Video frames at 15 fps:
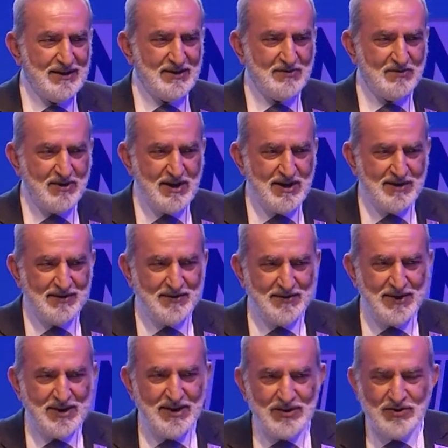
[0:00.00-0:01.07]
Right.
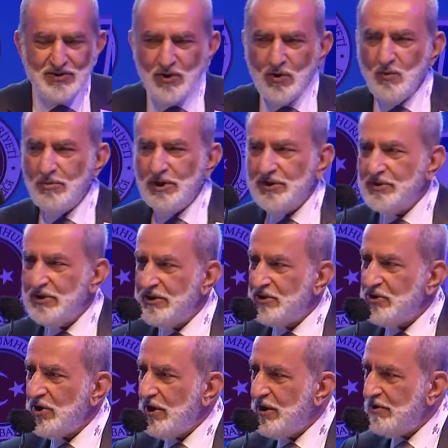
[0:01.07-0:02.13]
So, my dear
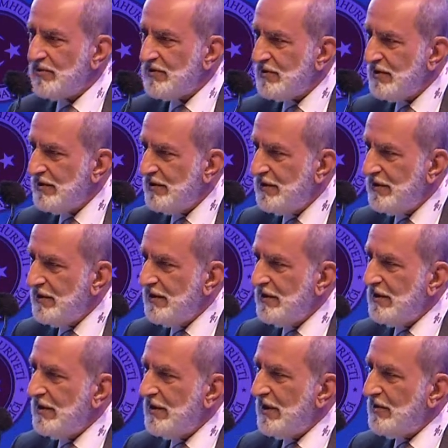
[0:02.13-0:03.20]
Charles
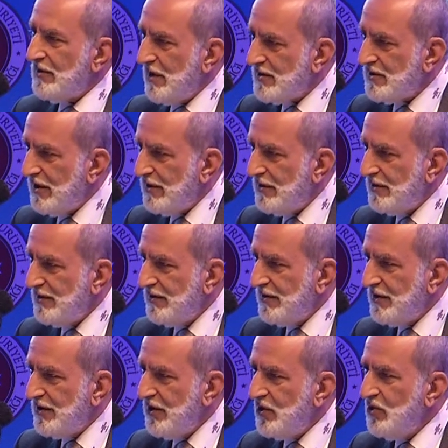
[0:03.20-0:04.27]
and NASA,
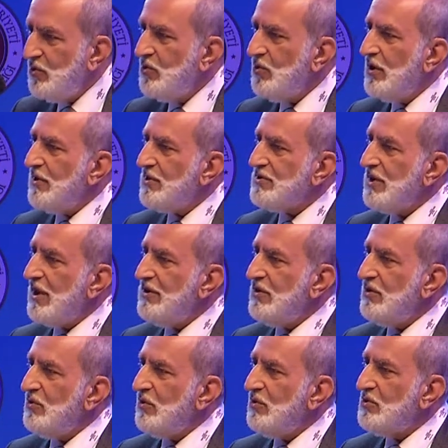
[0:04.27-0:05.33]
you are standing
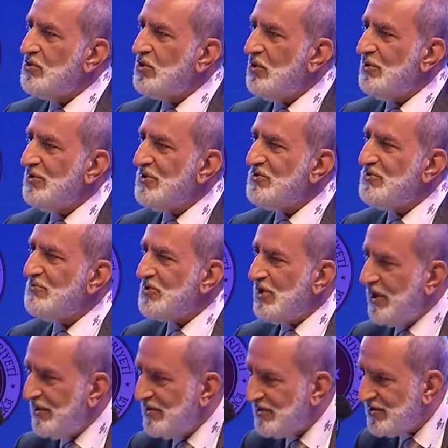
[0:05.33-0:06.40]
on the shoulders of
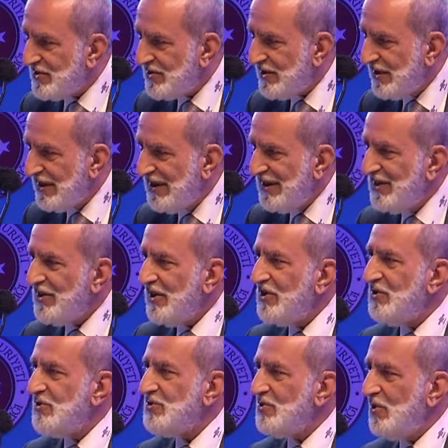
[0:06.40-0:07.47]
giants. Thank you
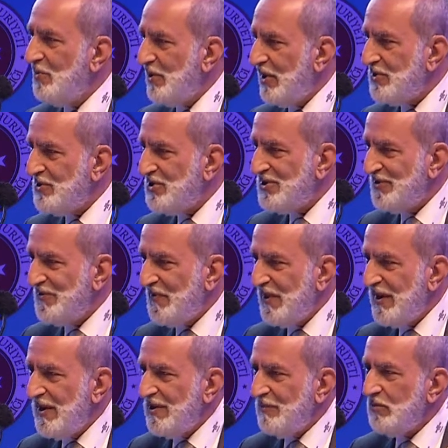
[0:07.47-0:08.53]
so much.
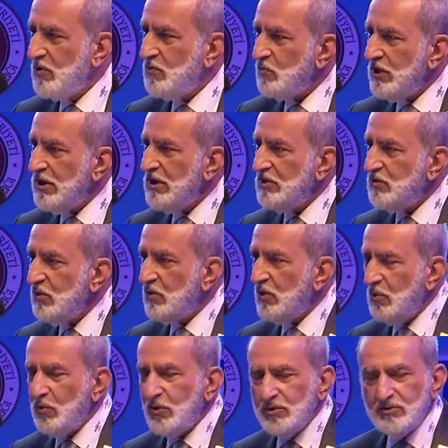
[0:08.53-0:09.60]
But we do not
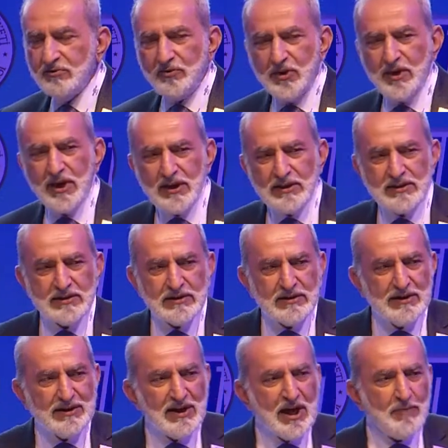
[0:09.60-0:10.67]
want to forget
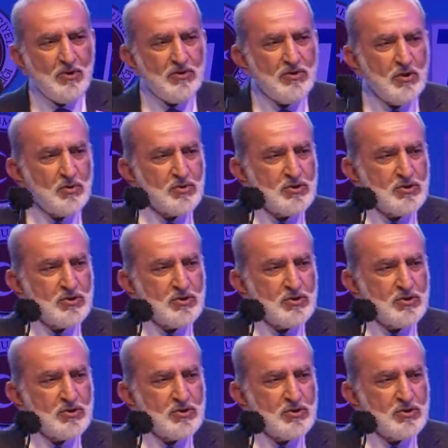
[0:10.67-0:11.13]
about those